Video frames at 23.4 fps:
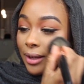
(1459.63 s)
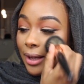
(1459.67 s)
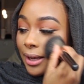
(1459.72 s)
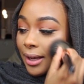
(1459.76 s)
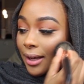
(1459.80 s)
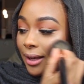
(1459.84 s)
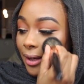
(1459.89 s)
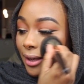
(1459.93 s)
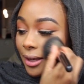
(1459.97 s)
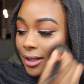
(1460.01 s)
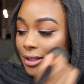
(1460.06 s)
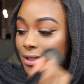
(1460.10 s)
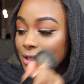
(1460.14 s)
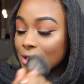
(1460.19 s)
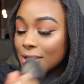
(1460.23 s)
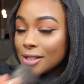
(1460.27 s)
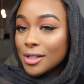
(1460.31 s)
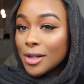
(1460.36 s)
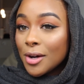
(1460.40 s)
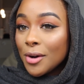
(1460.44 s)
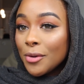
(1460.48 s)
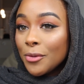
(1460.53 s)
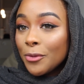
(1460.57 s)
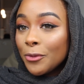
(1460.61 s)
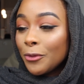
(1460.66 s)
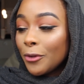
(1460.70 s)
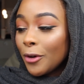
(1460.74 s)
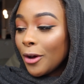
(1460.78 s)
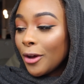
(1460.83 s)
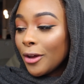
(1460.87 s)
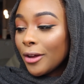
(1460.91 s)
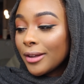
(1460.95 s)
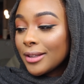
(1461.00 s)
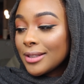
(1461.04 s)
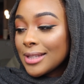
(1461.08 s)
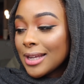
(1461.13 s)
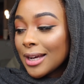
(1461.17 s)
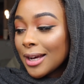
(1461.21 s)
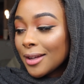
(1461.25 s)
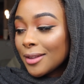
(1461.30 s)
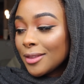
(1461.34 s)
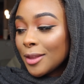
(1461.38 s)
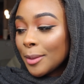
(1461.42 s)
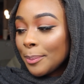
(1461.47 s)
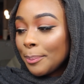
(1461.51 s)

Like, it's so fall. It's like